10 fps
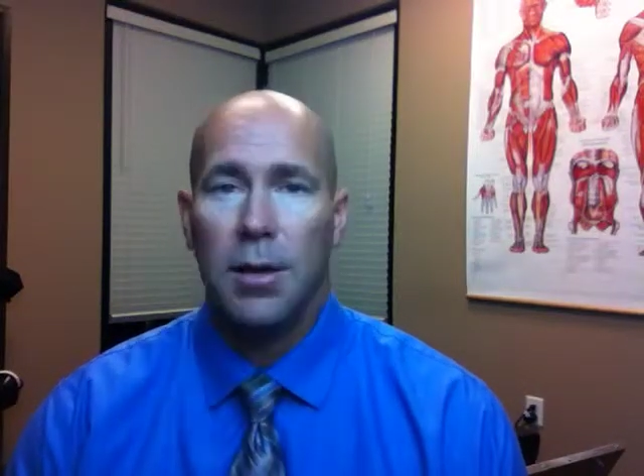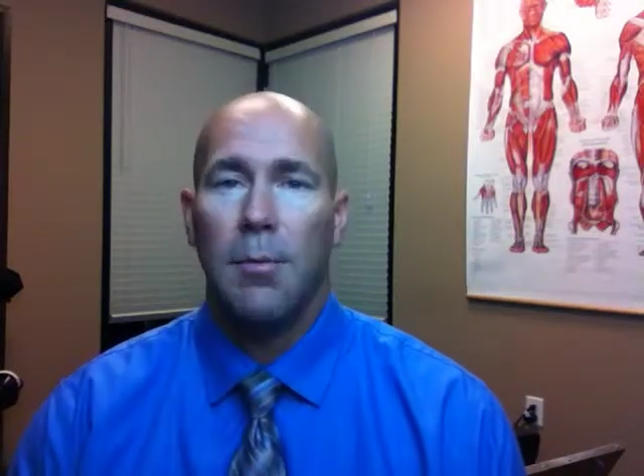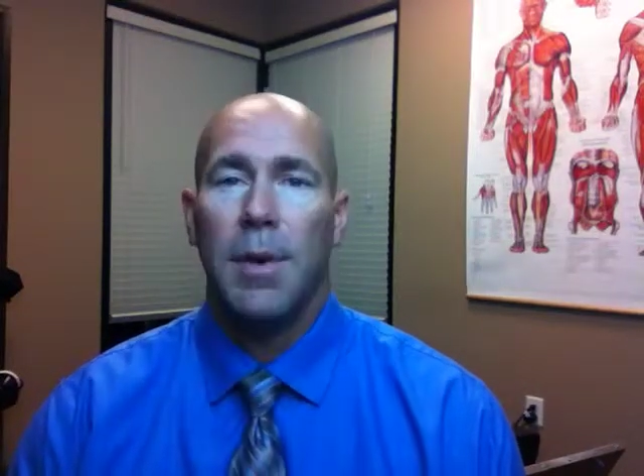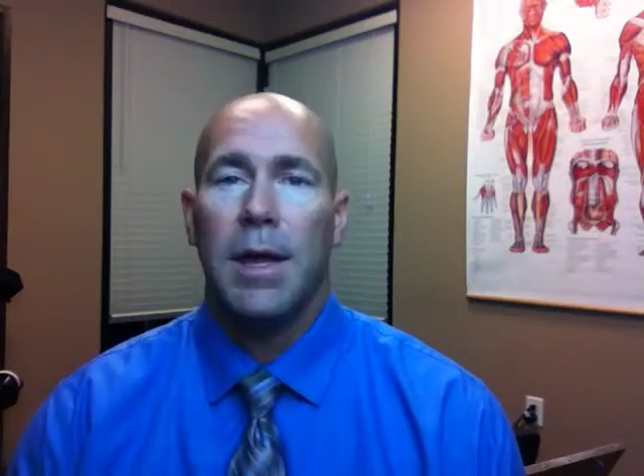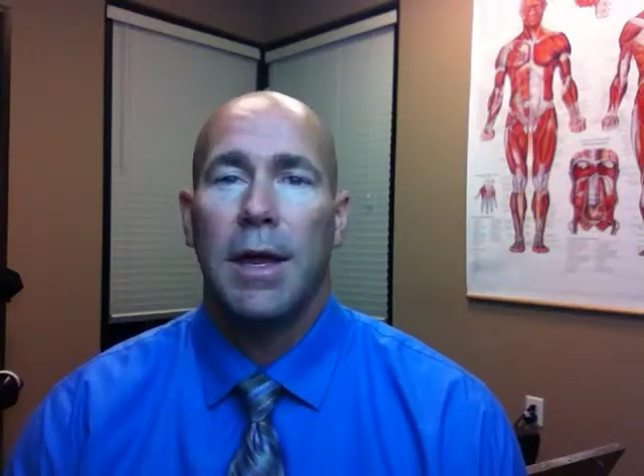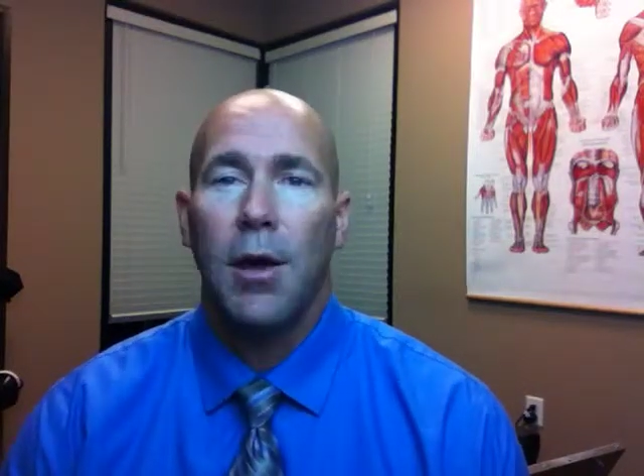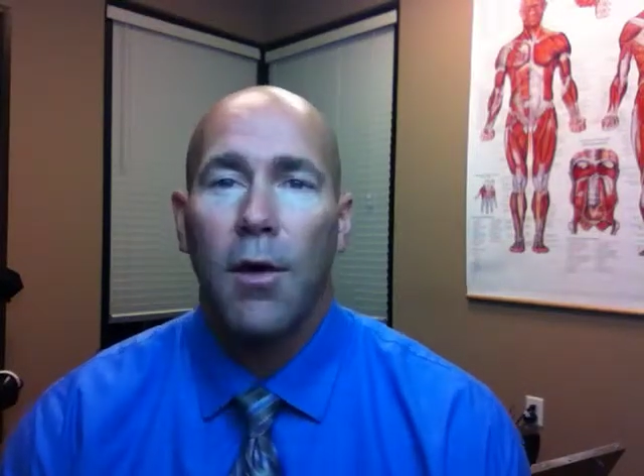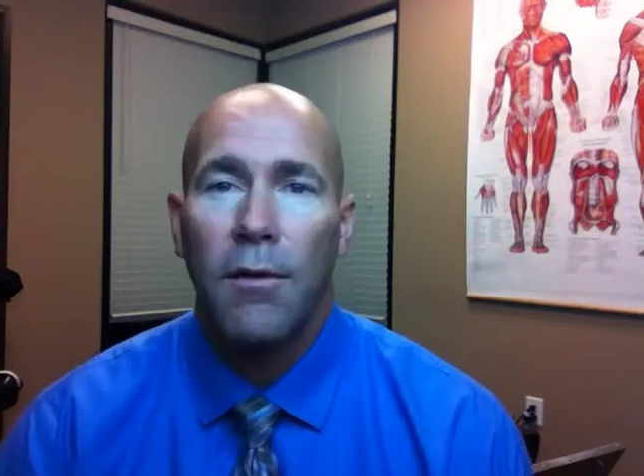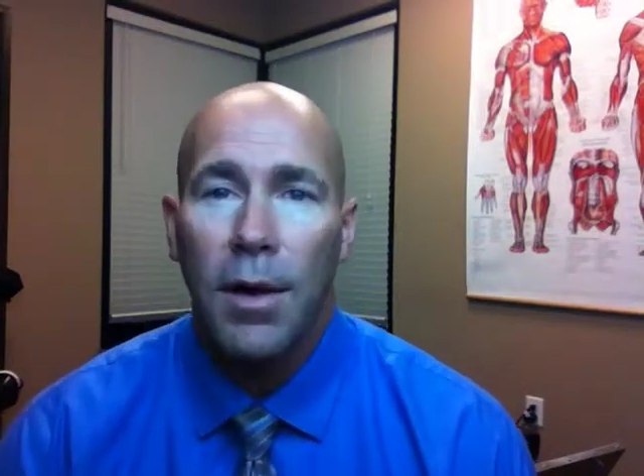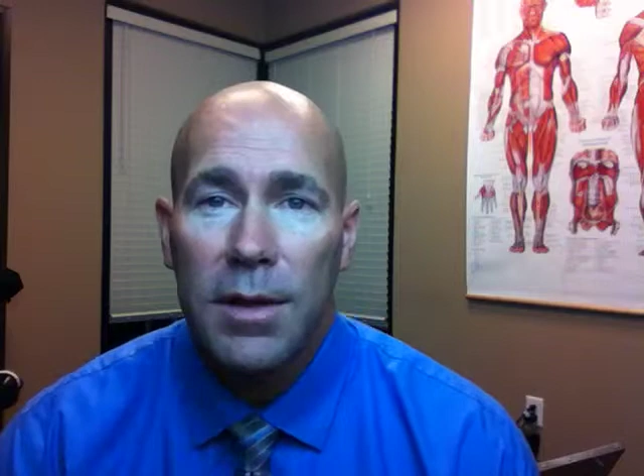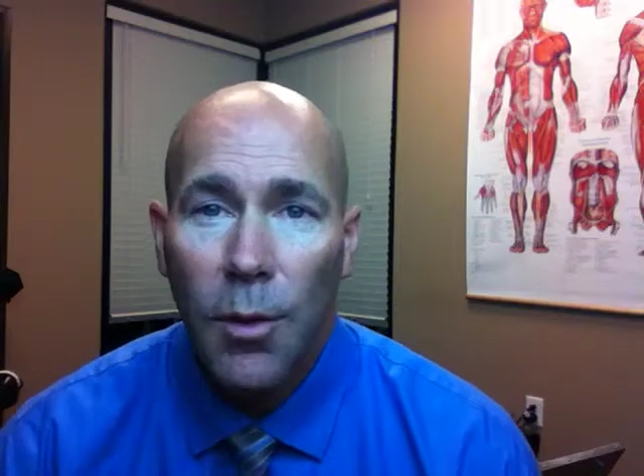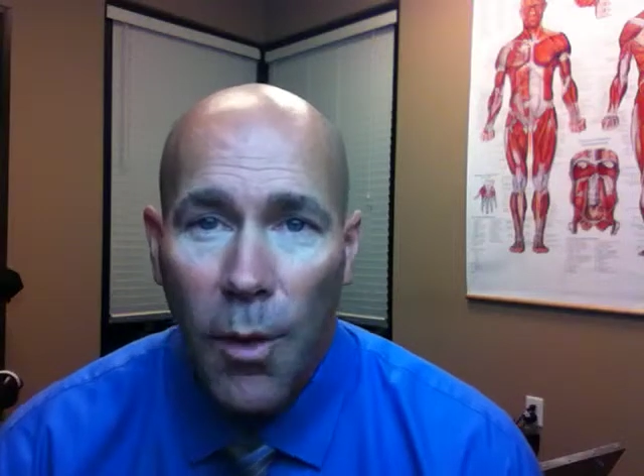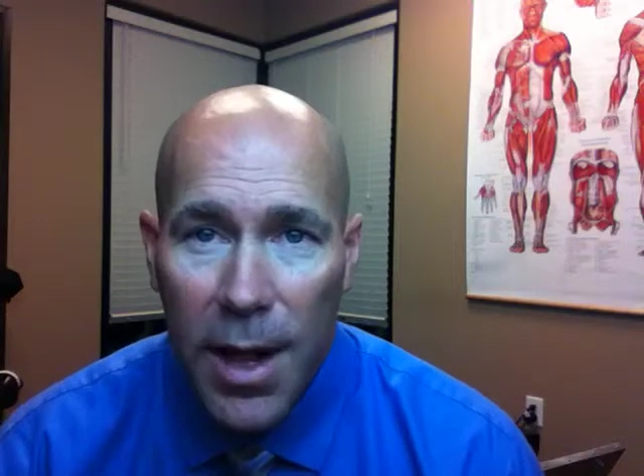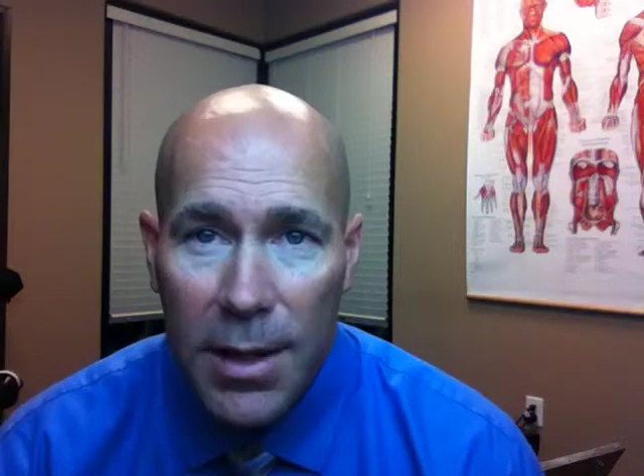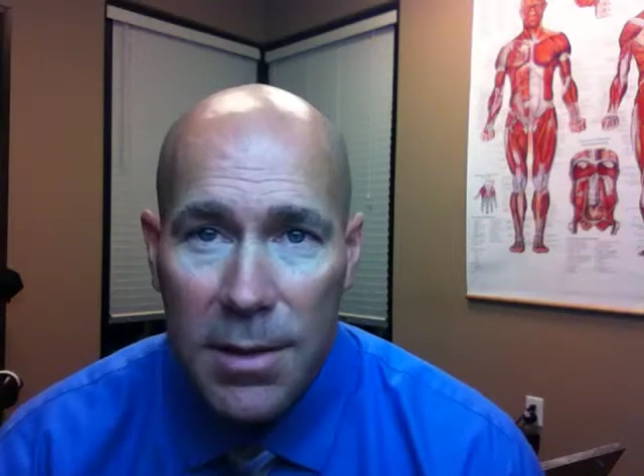and they're bending over at the
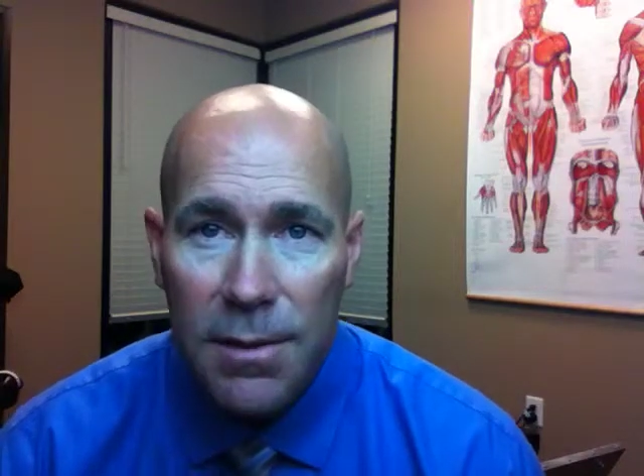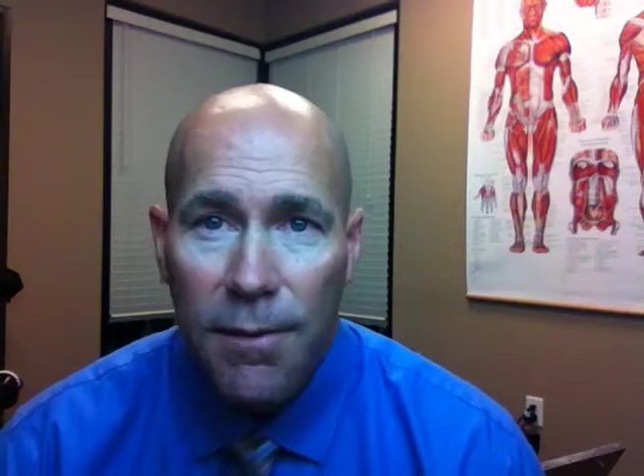waist